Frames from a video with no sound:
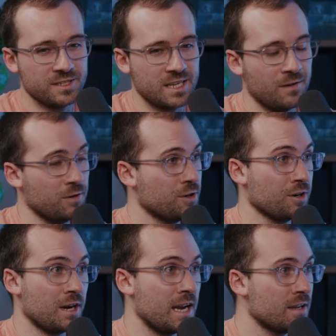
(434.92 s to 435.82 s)
yourself a
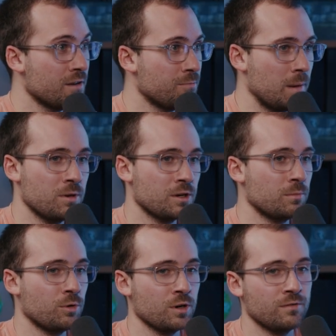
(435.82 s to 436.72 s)
creative, maybe
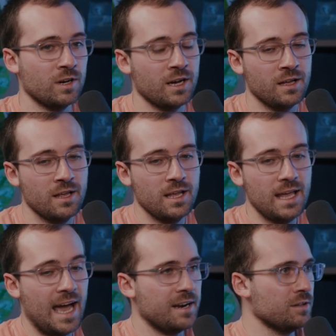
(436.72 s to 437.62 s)
you're more of a
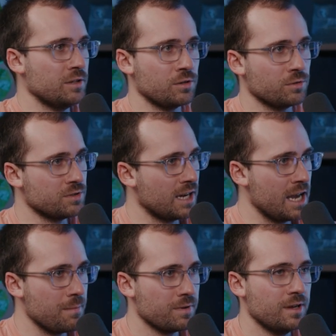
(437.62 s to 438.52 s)
analytical
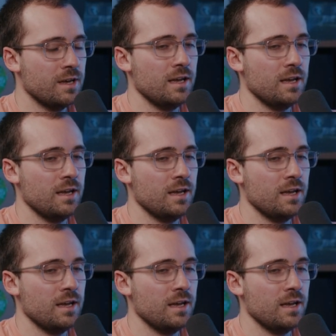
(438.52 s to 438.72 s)
type.